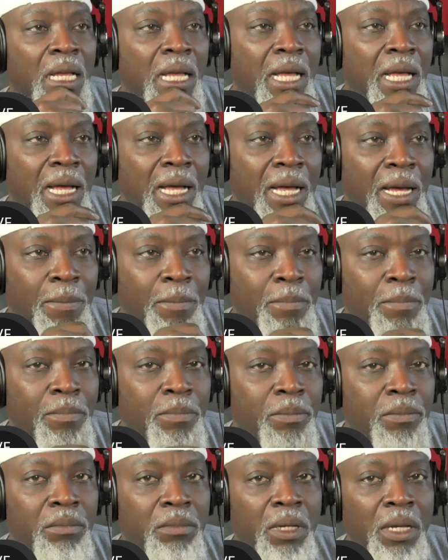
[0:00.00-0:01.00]
Um,
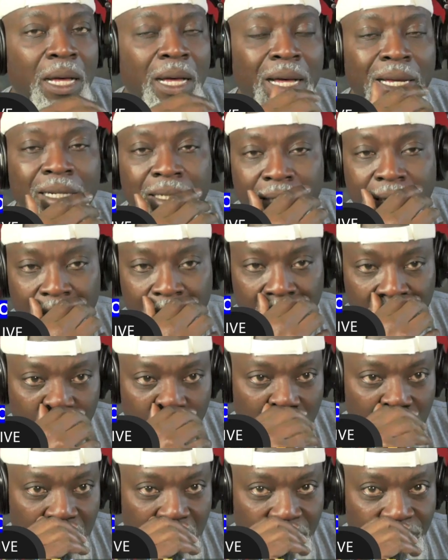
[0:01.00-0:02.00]
I need you
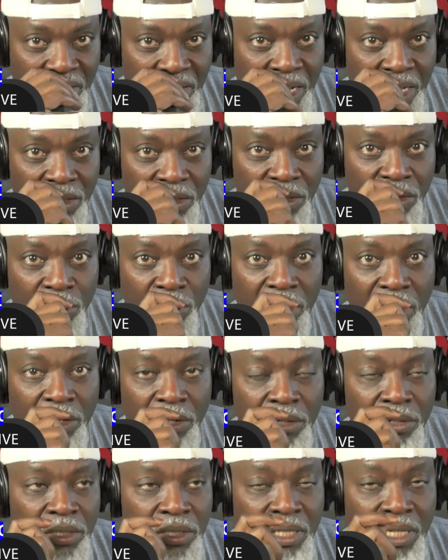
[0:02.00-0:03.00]
as Africans to really
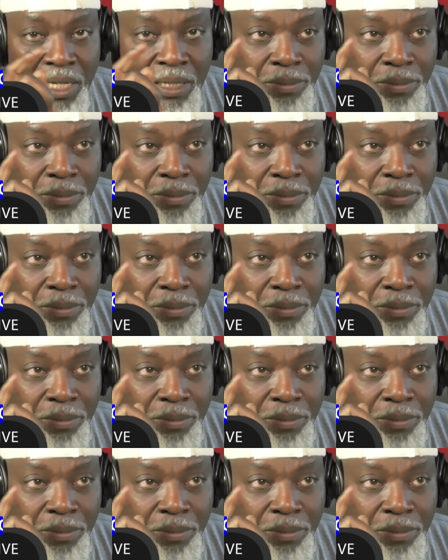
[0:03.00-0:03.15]
understand,